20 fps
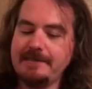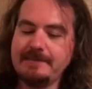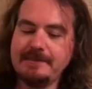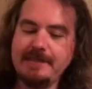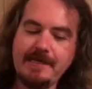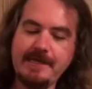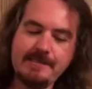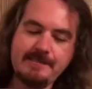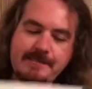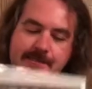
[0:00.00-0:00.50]

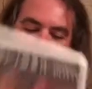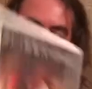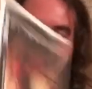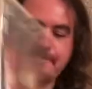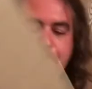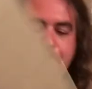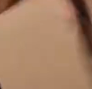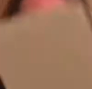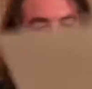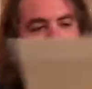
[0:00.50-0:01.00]
Tasty.
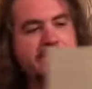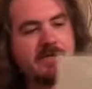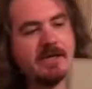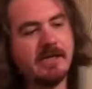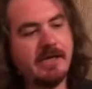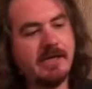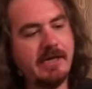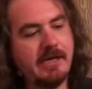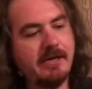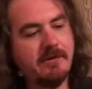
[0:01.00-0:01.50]

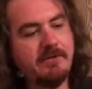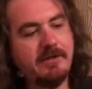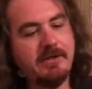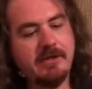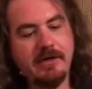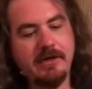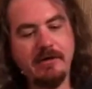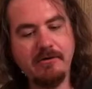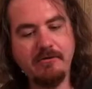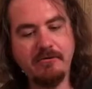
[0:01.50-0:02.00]
And here we
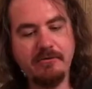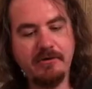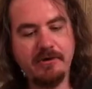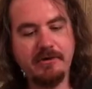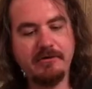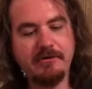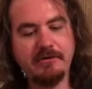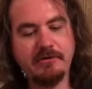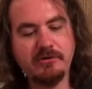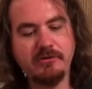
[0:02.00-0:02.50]
go
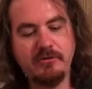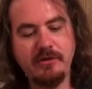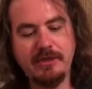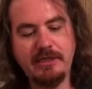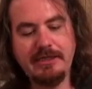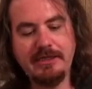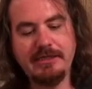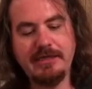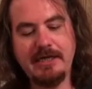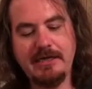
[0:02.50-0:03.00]
with
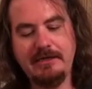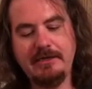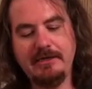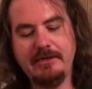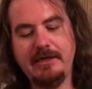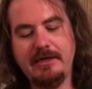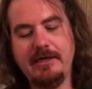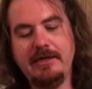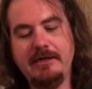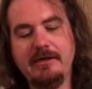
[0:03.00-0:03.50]

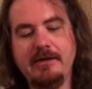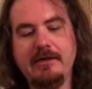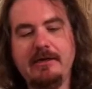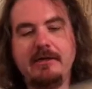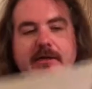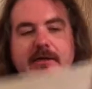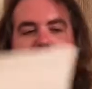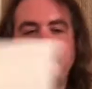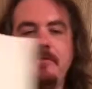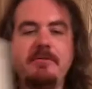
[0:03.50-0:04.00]
2099
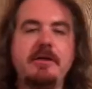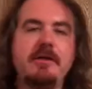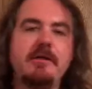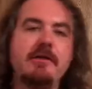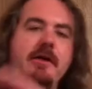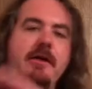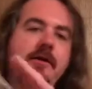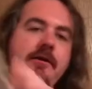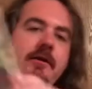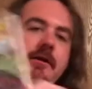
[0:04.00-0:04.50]

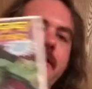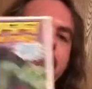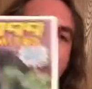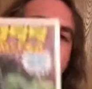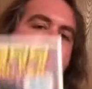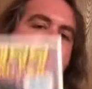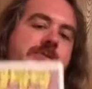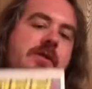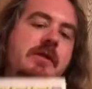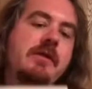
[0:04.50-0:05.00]
Unlimited. There you
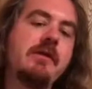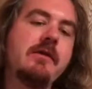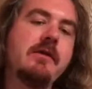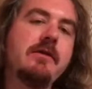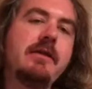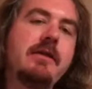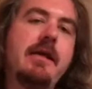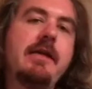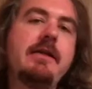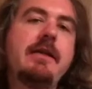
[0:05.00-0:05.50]
go.
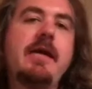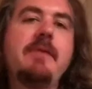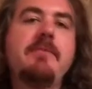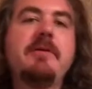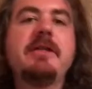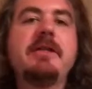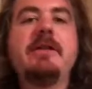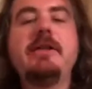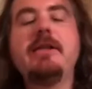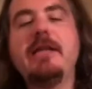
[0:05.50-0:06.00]
That name
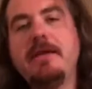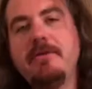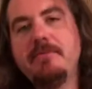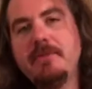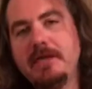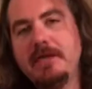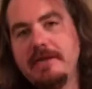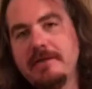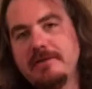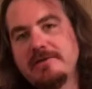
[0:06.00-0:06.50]

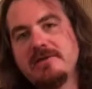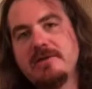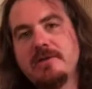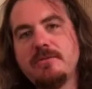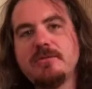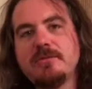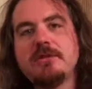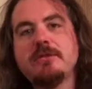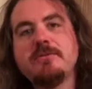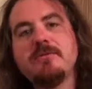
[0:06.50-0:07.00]
Unlimited
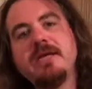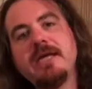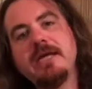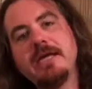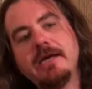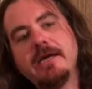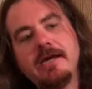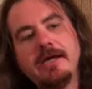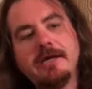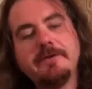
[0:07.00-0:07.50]
seems to be
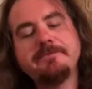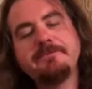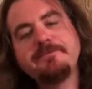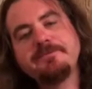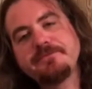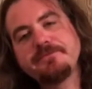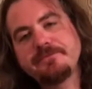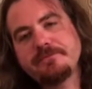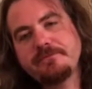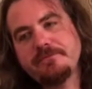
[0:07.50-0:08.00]

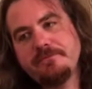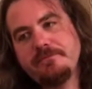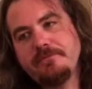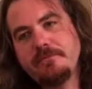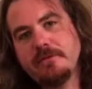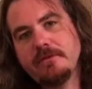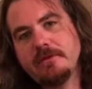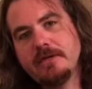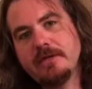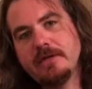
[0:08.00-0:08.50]

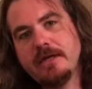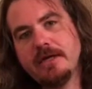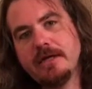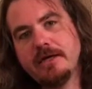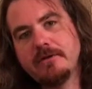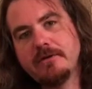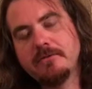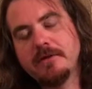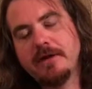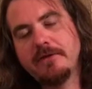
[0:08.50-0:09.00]

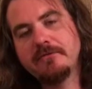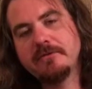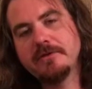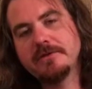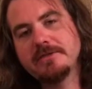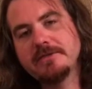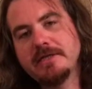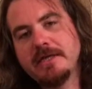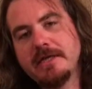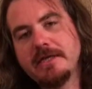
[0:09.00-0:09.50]

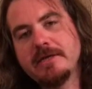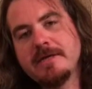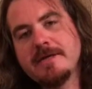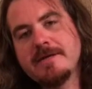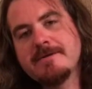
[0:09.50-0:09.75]
referencing